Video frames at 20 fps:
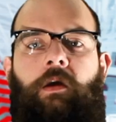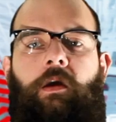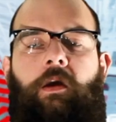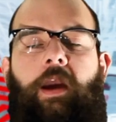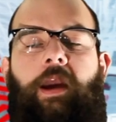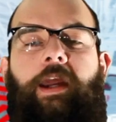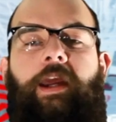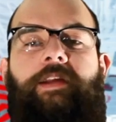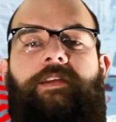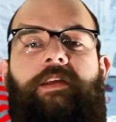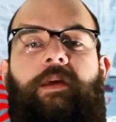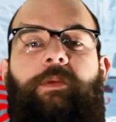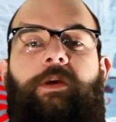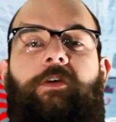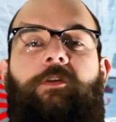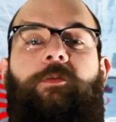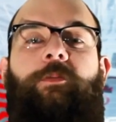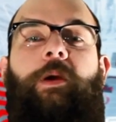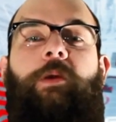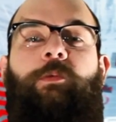All right, guys, Cubby here
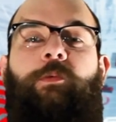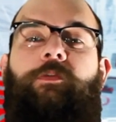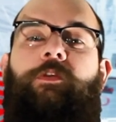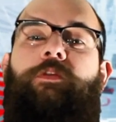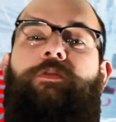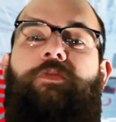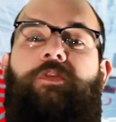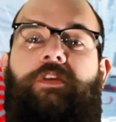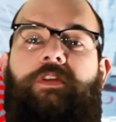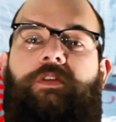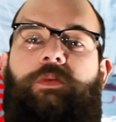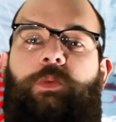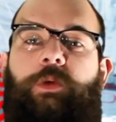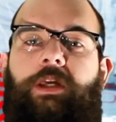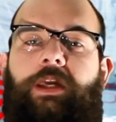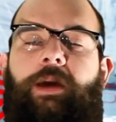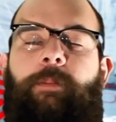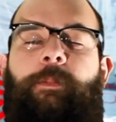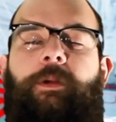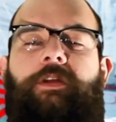with my reviews for this
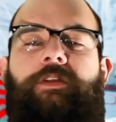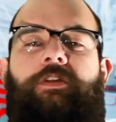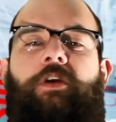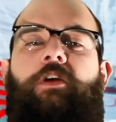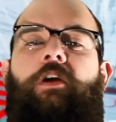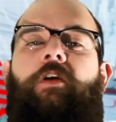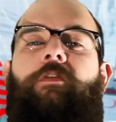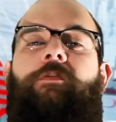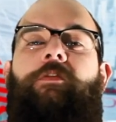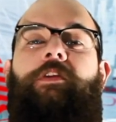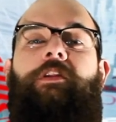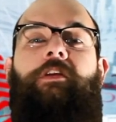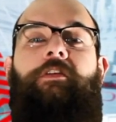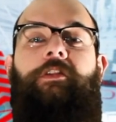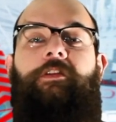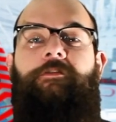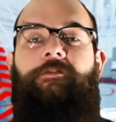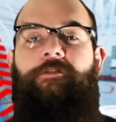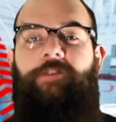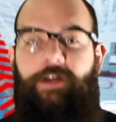week. I'm going to start off with
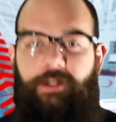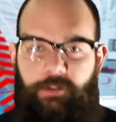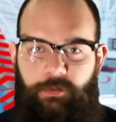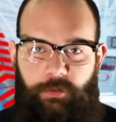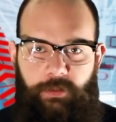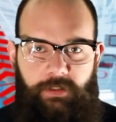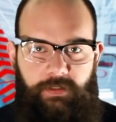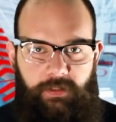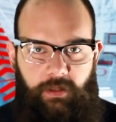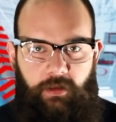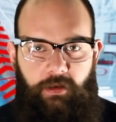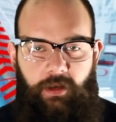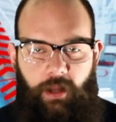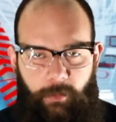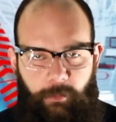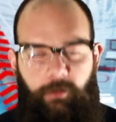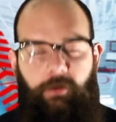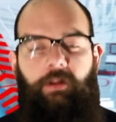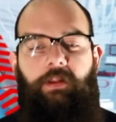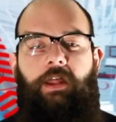The Victories,
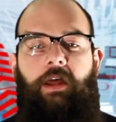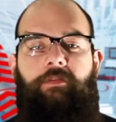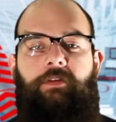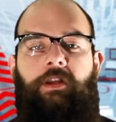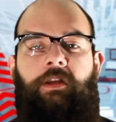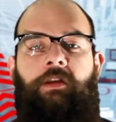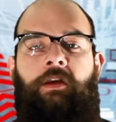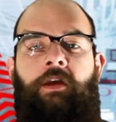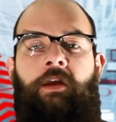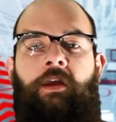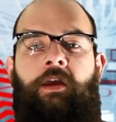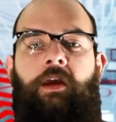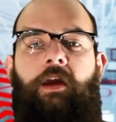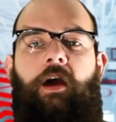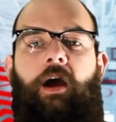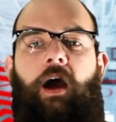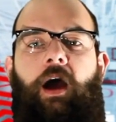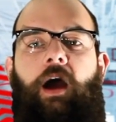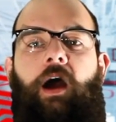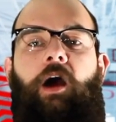number 11.
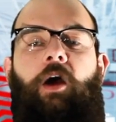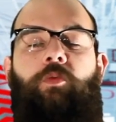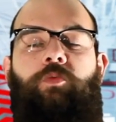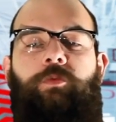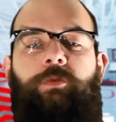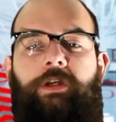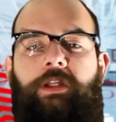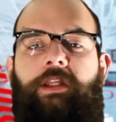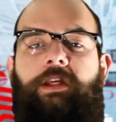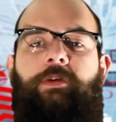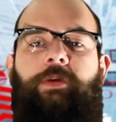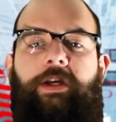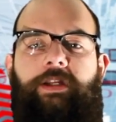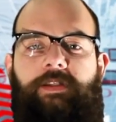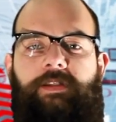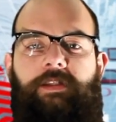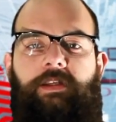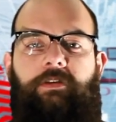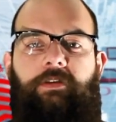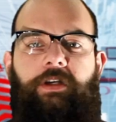A really great
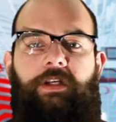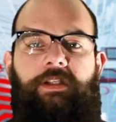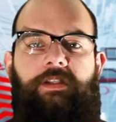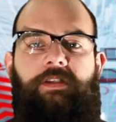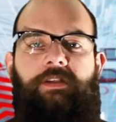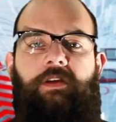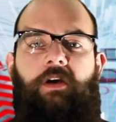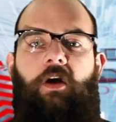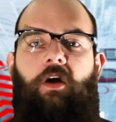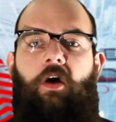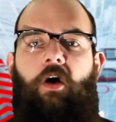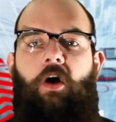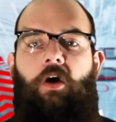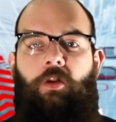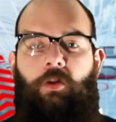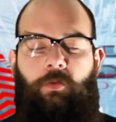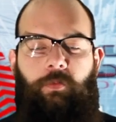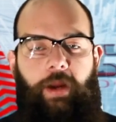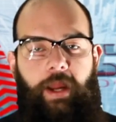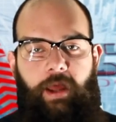series
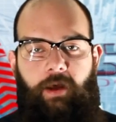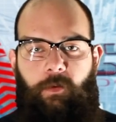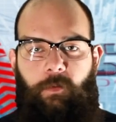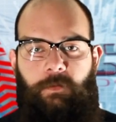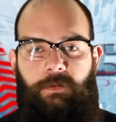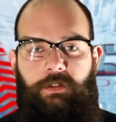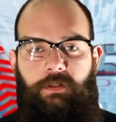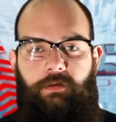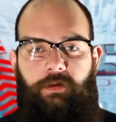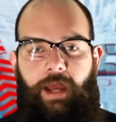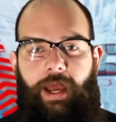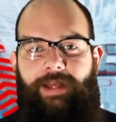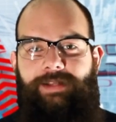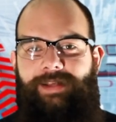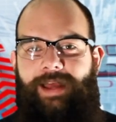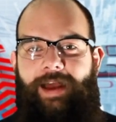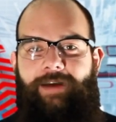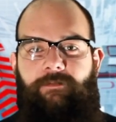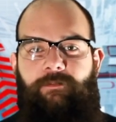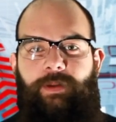all around, as
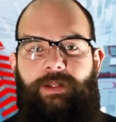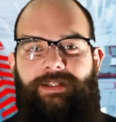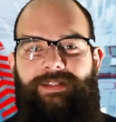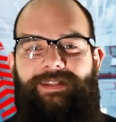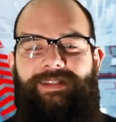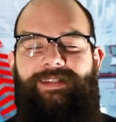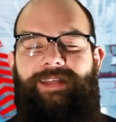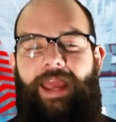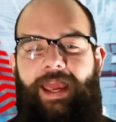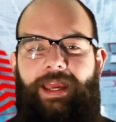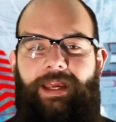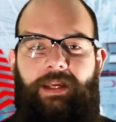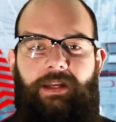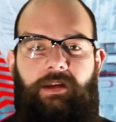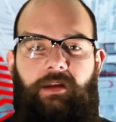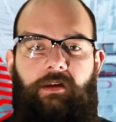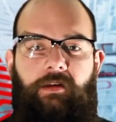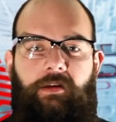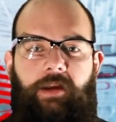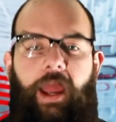I've been
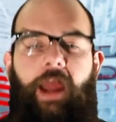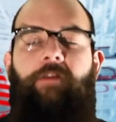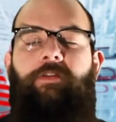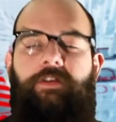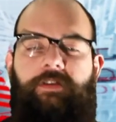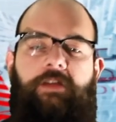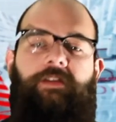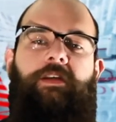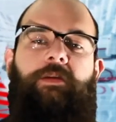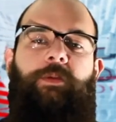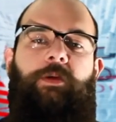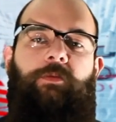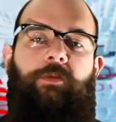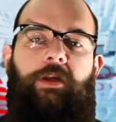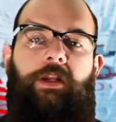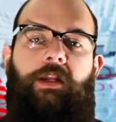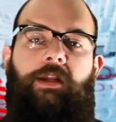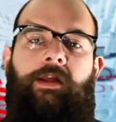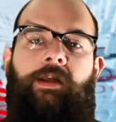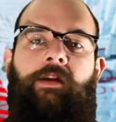saying ever since I've been
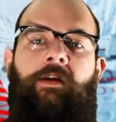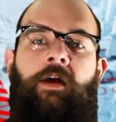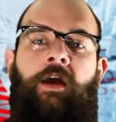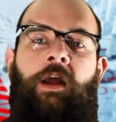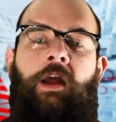reading it.